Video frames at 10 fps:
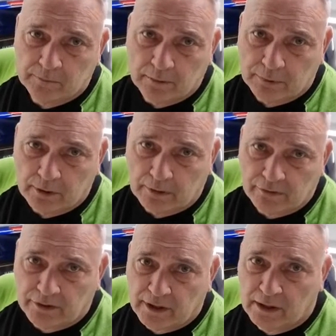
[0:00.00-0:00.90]
you're probably
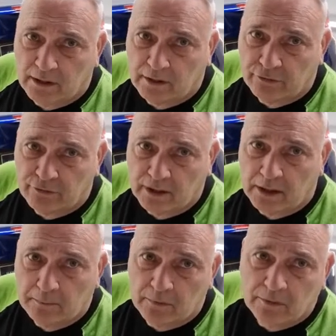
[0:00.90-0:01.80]
seeing that I
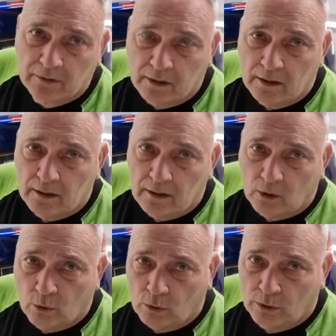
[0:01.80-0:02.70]
steamed
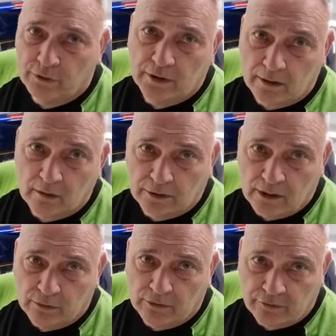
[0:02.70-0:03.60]
all on
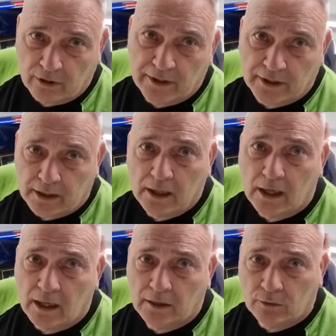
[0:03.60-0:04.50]
the underside of the
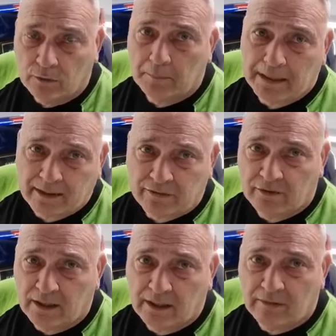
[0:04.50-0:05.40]
car, all the
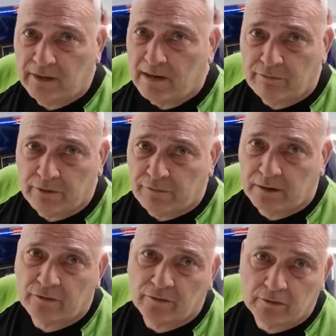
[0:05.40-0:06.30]
plastics,
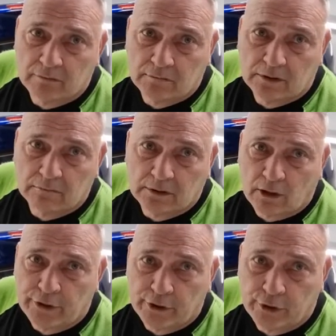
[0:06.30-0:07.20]
everything's
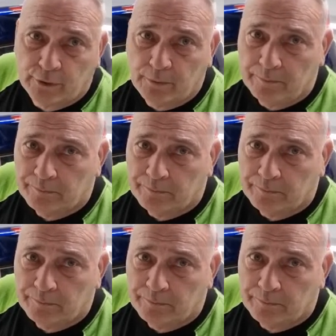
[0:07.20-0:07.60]
like new,